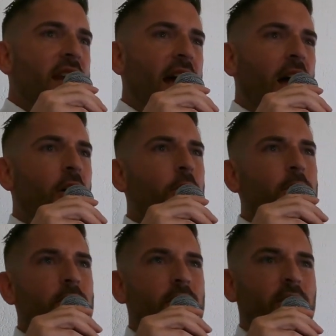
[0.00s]
now,
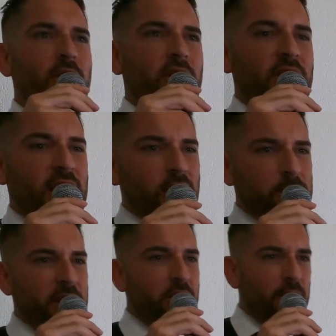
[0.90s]
they are going
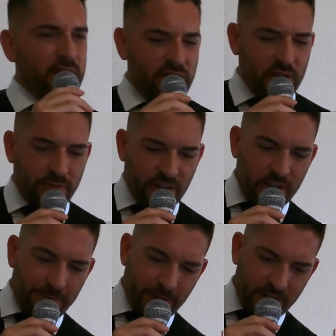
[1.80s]
to be going to their
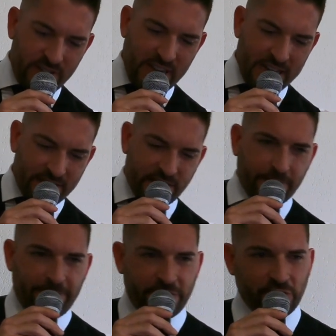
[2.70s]
very first dance as
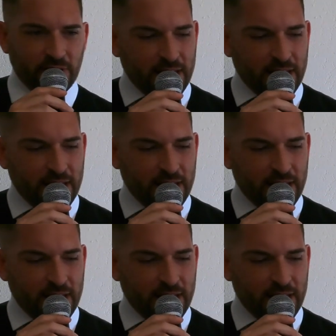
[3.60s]
official